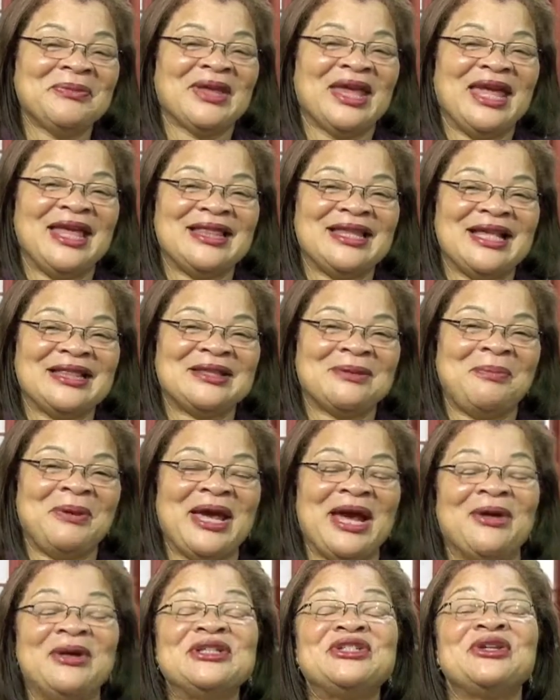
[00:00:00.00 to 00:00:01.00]
and that the
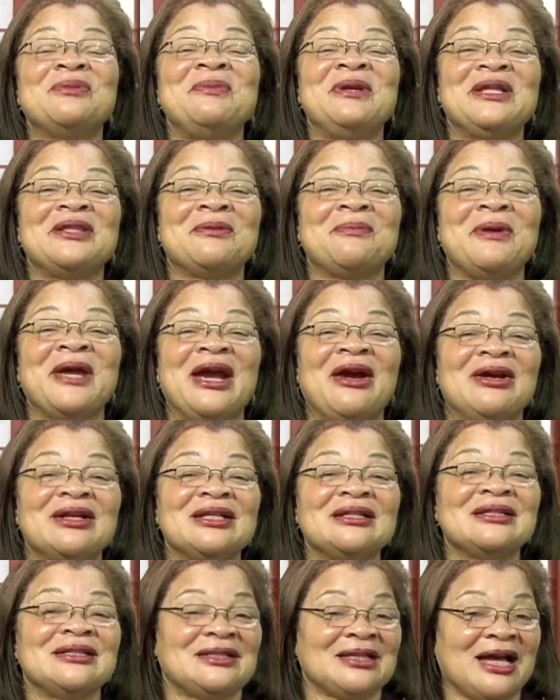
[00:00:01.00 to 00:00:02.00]
parent should be the parent
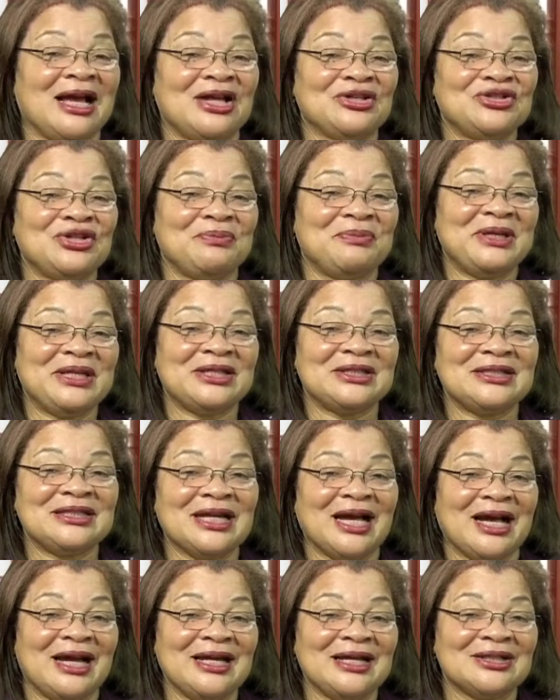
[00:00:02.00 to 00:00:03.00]
and the child should be the
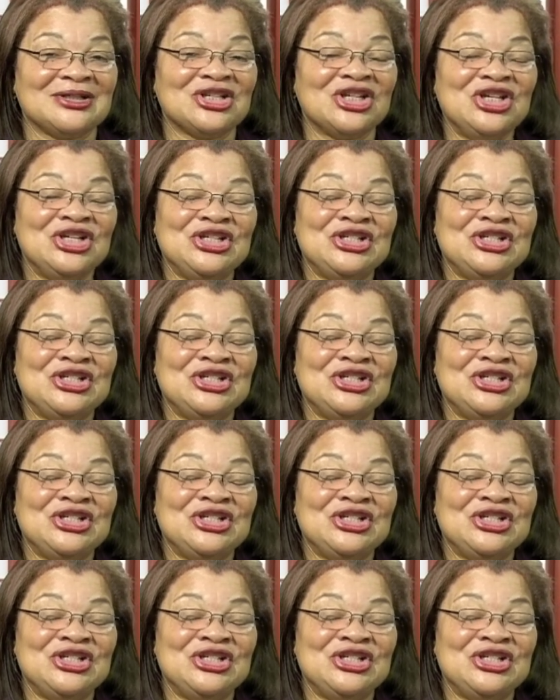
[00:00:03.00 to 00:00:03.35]
child.